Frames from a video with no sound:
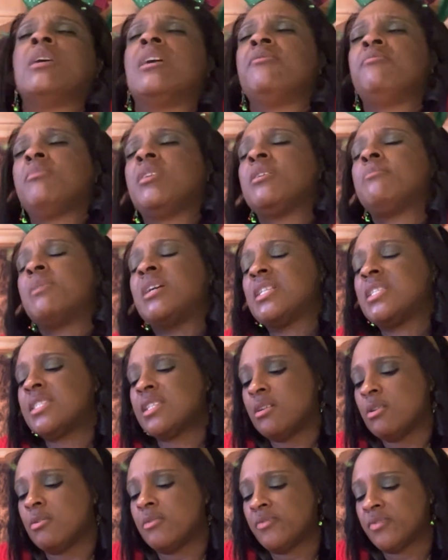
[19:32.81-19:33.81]
I've made
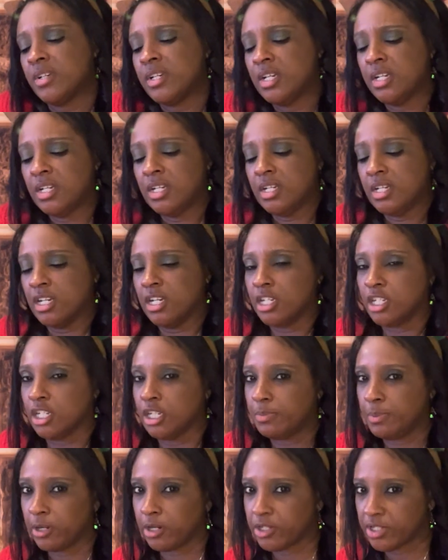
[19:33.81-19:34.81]
myself a
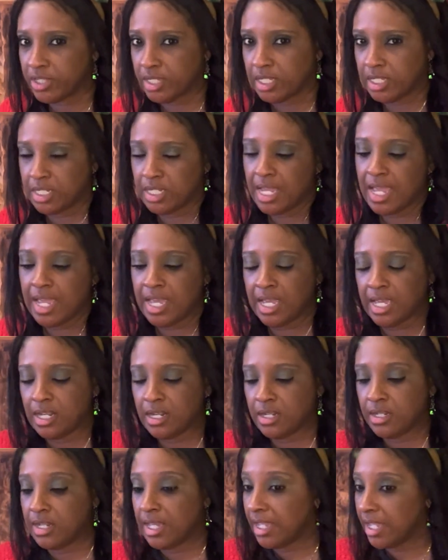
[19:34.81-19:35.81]
good person,
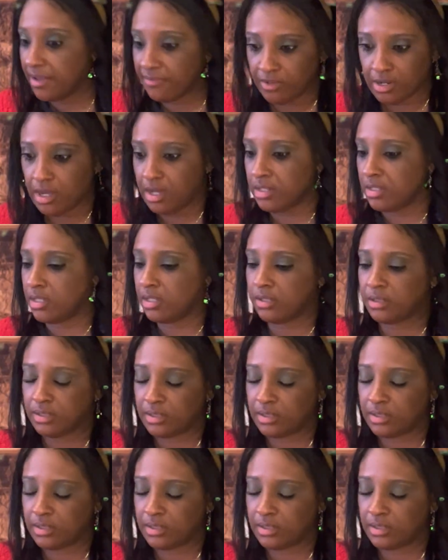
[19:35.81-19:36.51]
and they have not.